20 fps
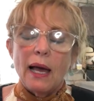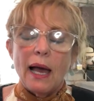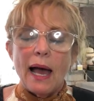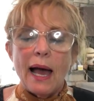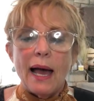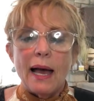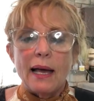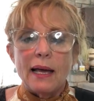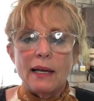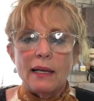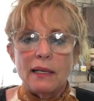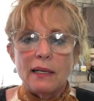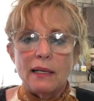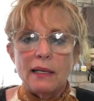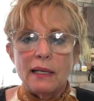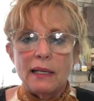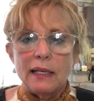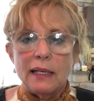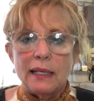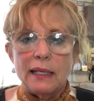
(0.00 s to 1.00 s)
And
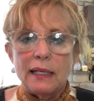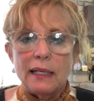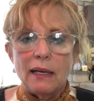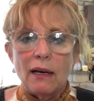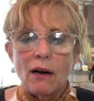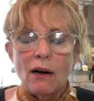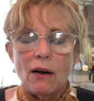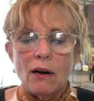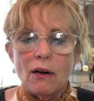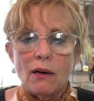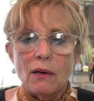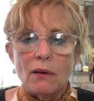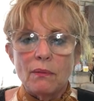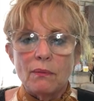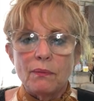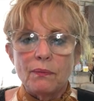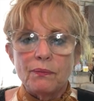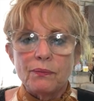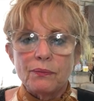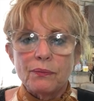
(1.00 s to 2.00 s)
it
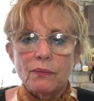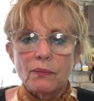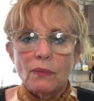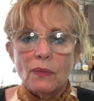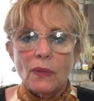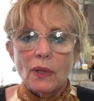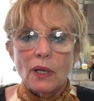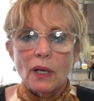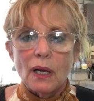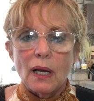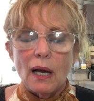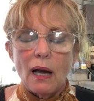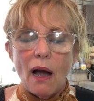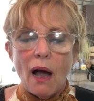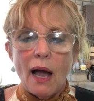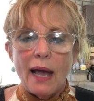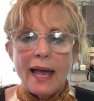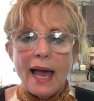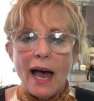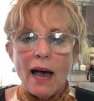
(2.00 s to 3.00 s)
I
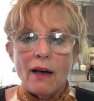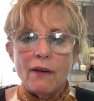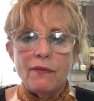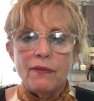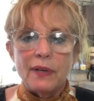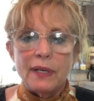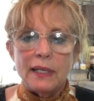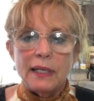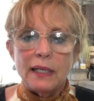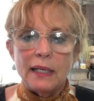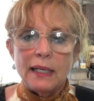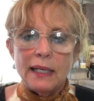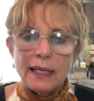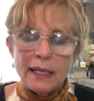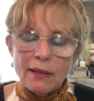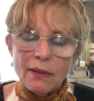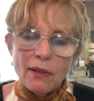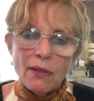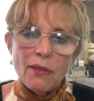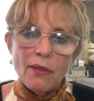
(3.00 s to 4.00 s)
have
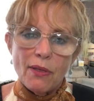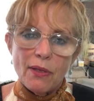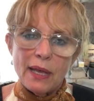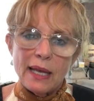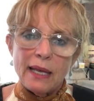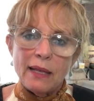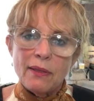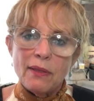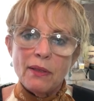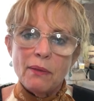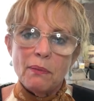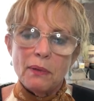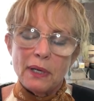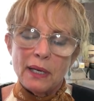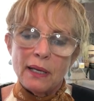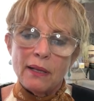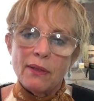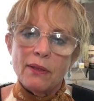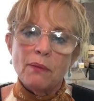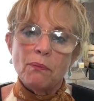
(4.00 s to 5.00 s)
in
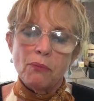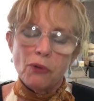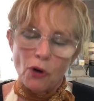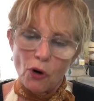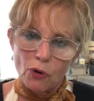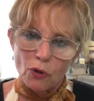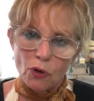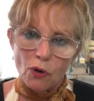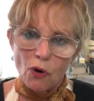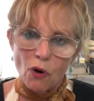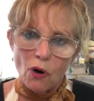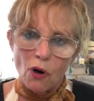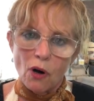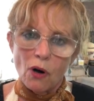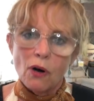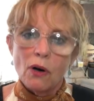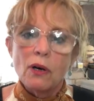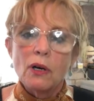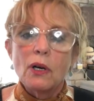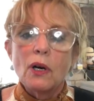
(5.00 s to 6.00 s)
the
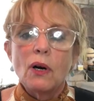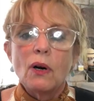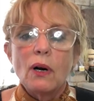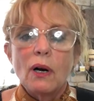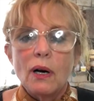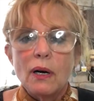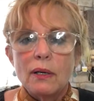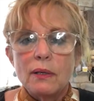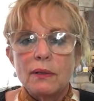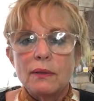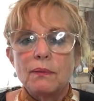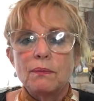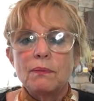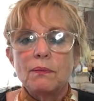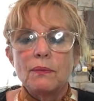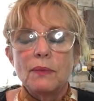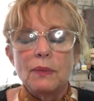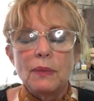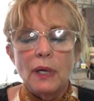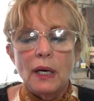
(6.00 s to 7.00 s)
protocol
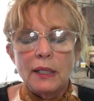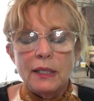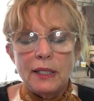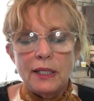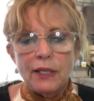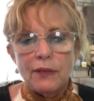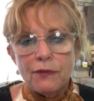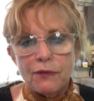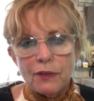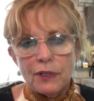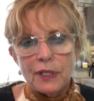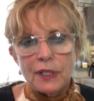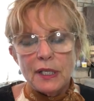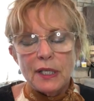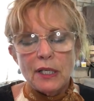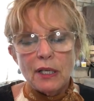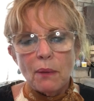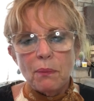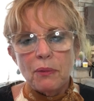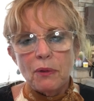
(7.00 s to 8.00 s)
different
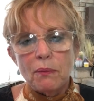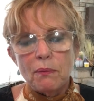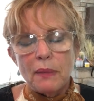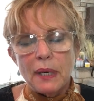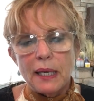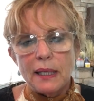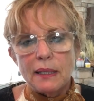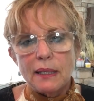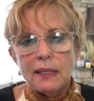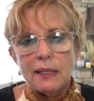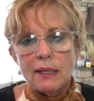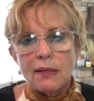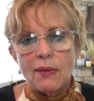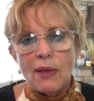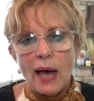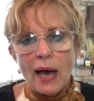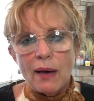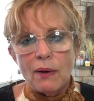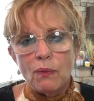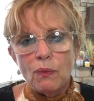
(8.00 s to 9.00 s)
supplements
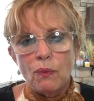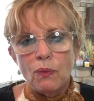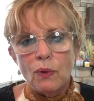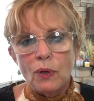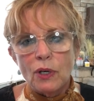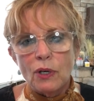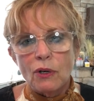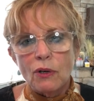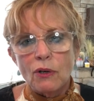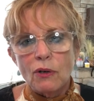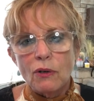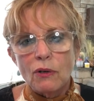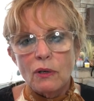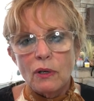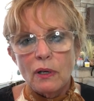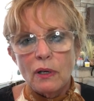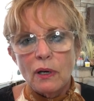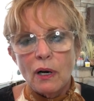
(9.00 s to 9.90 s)
that will